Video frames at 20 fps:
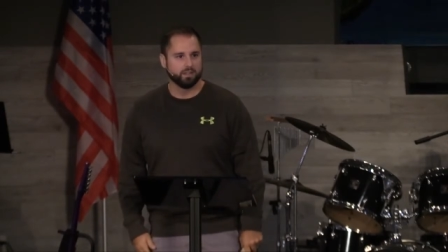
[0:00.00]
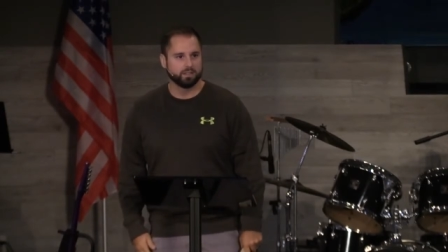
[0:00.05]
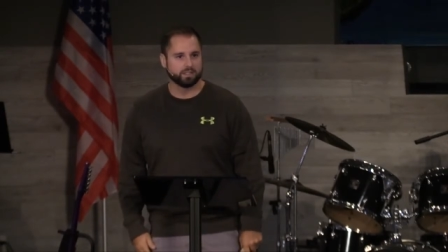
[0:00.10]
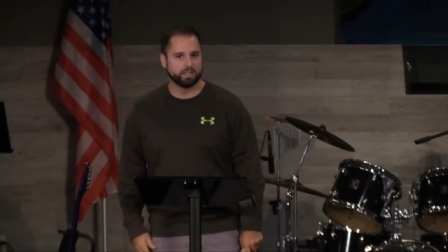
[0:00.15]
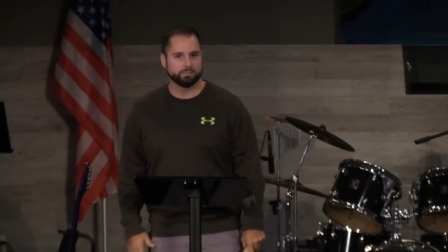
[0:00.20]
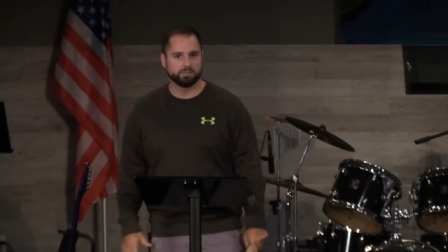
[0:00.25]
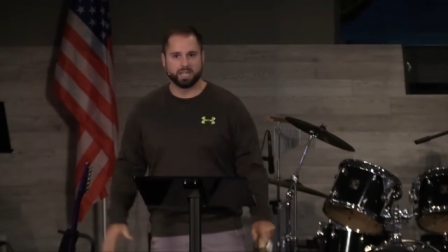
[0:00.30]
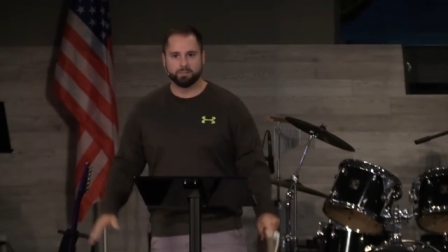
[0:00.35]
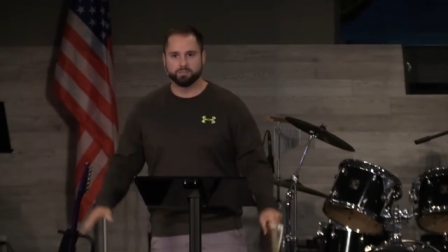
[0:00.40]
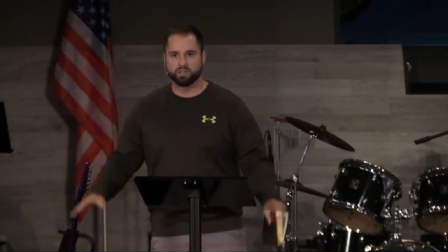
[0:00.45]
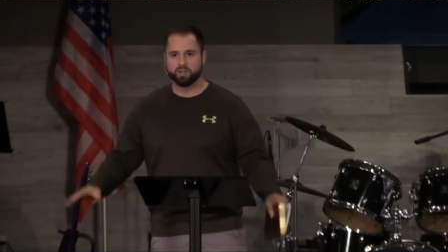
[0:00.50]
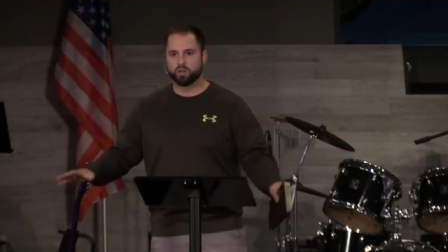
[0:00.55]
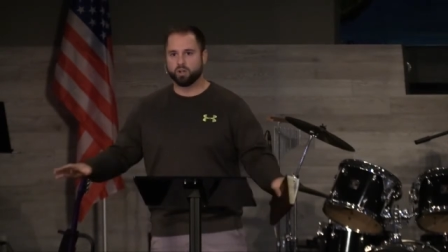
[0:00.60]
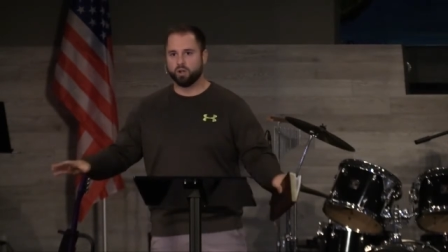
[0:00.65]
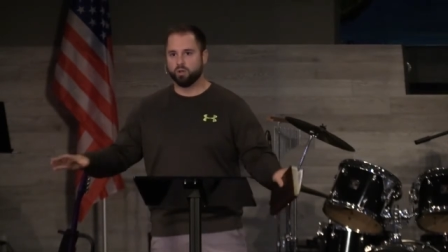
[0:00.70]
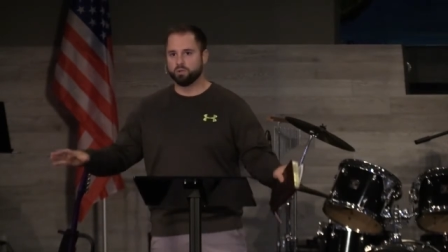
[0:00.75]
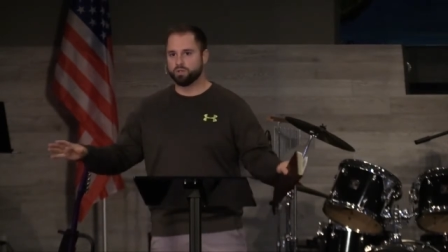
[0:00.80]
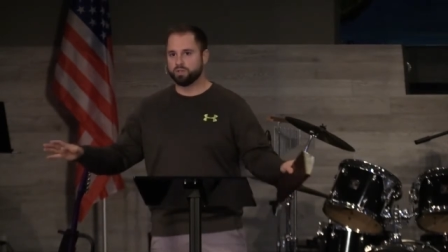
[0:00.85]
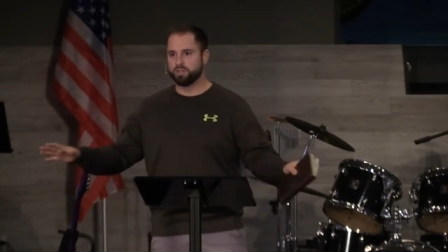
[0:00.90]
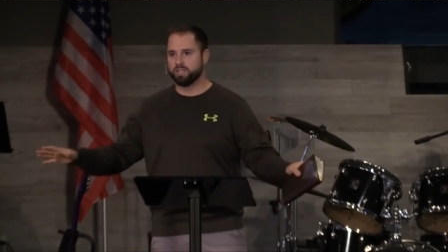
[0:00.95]
Sometimes our
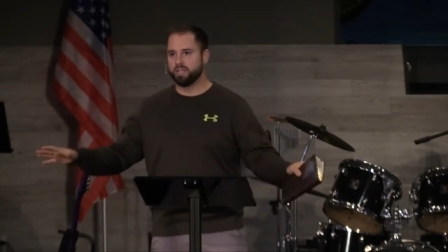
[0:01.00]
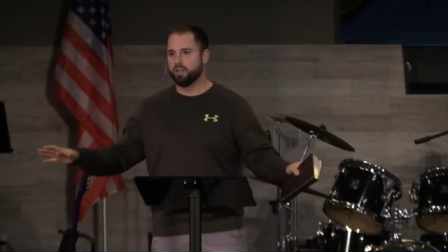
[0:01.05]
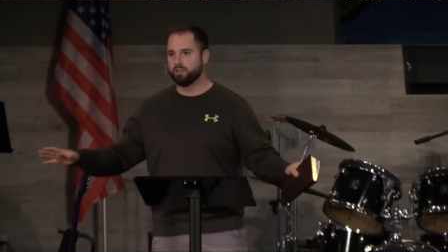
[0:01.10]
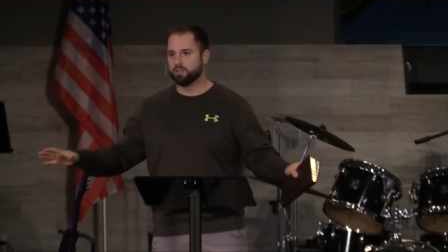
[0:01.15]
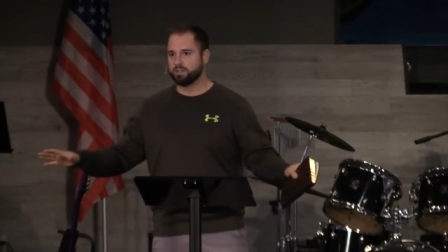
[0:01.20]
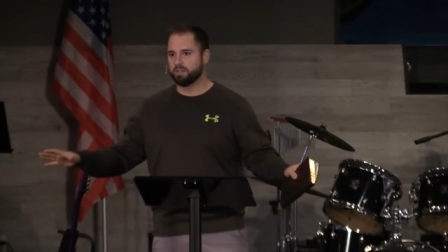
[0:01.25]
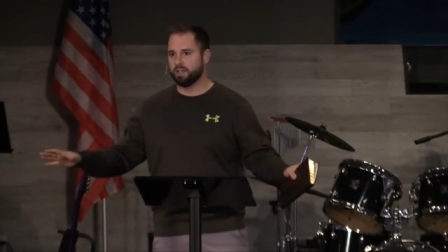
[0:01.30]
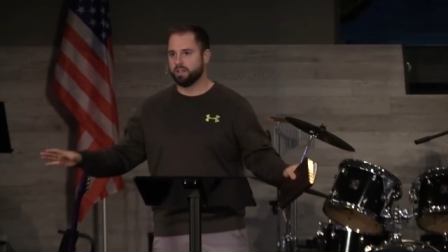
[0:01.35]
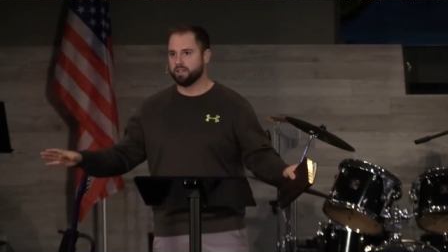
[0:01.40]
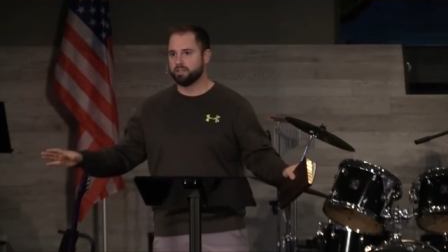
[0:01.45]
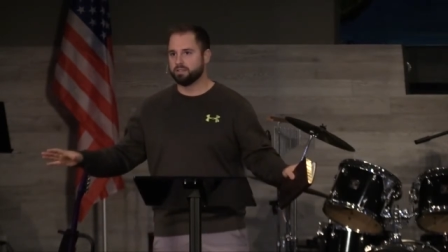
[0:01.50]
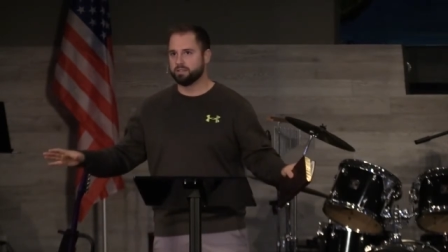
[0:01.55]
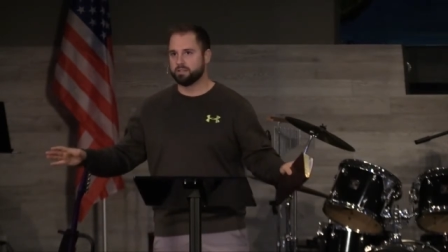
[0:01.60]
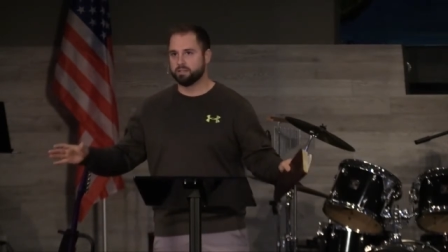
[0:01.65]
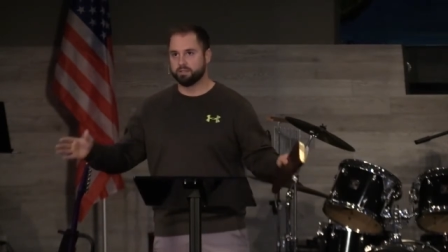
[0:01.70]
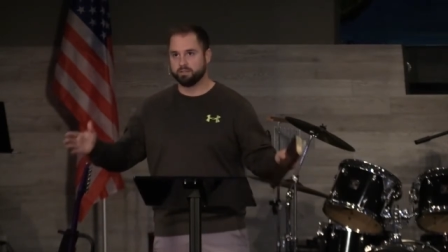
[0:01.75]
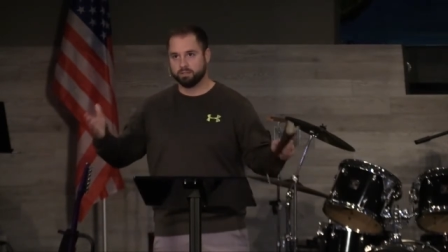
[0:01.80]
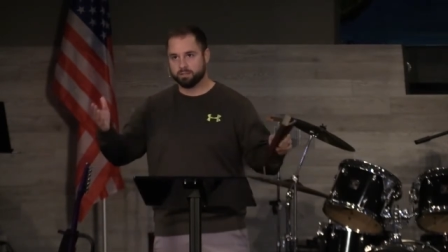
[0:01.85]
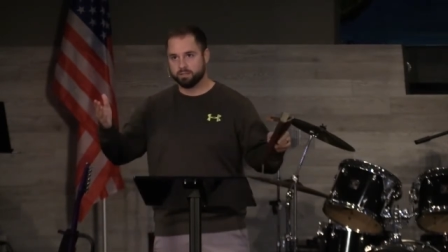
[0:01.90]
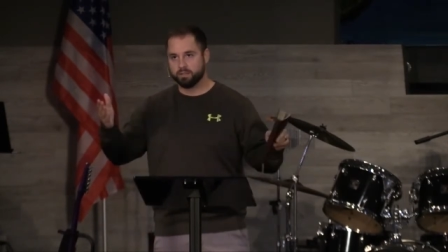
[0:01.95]
culture tells
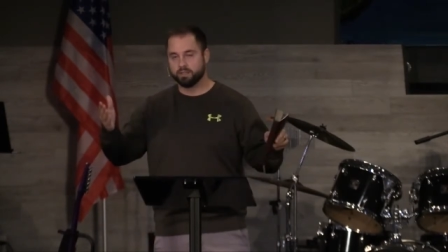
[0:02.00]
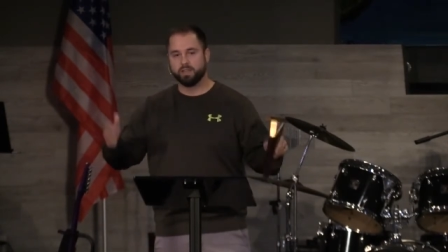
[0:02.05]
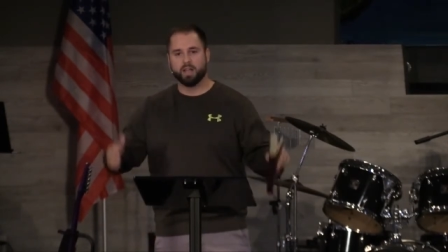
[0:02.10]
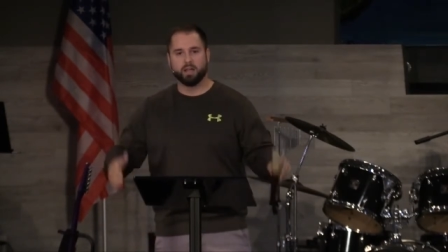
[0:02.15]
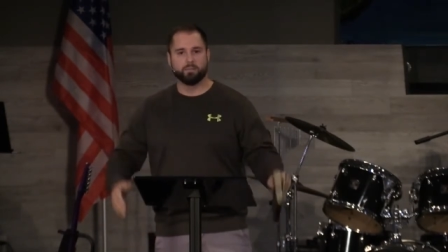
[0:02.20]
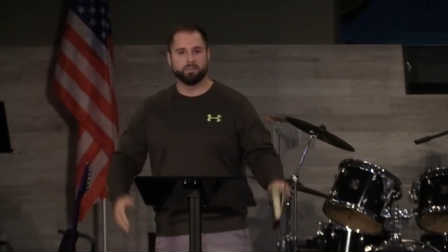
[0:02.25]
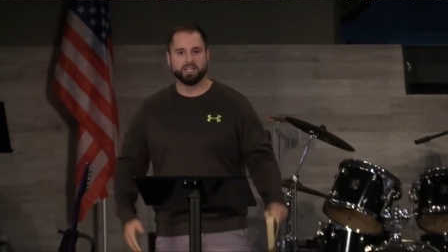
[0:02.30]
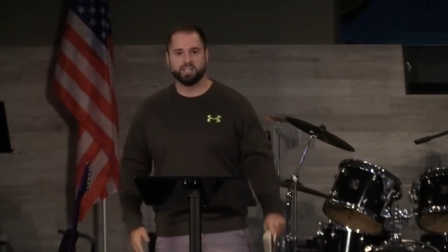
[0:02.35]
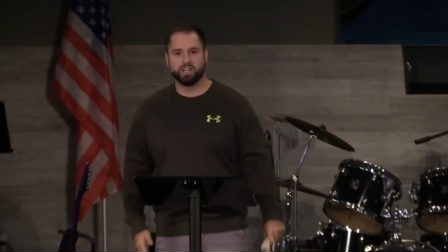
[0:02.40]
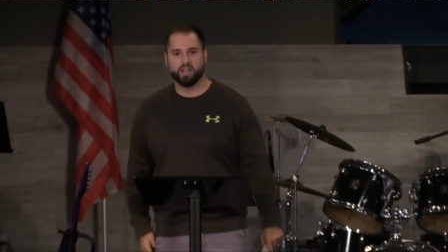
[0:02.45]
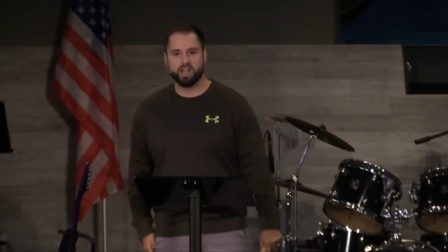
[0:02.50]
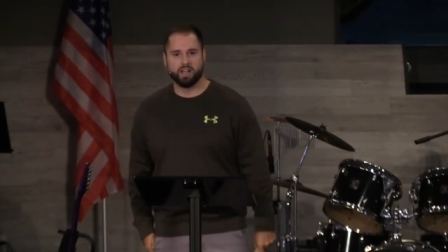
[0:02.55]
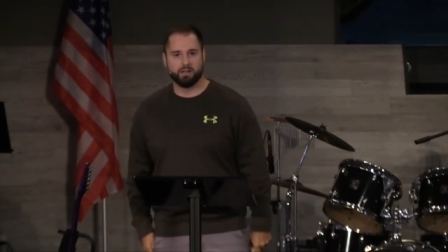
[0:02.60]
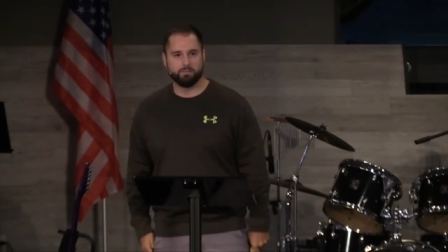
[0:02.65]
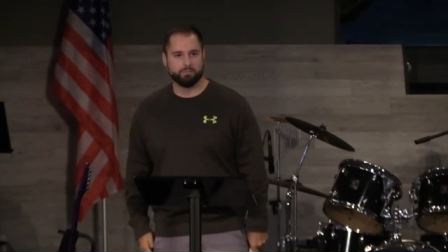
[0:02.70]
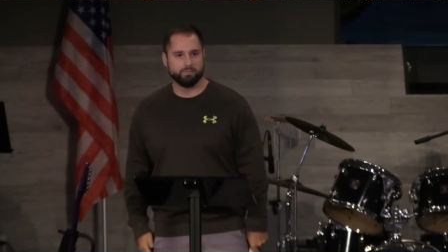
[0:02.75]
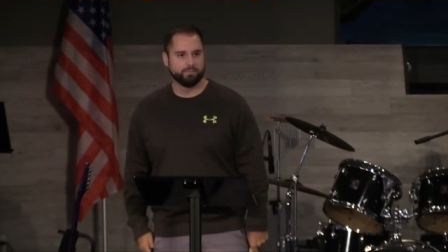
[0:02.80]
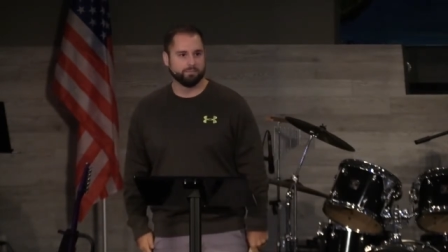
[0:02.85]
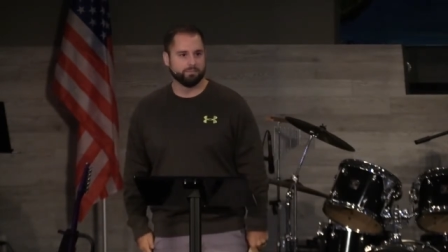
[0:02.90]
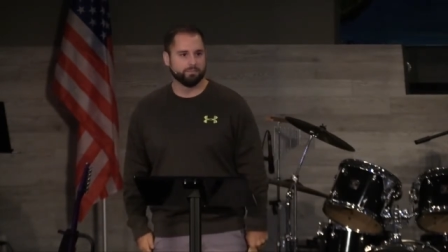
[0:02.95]
us, not my
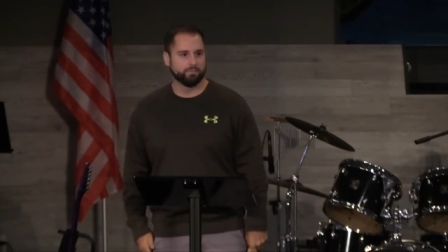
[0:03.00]
job.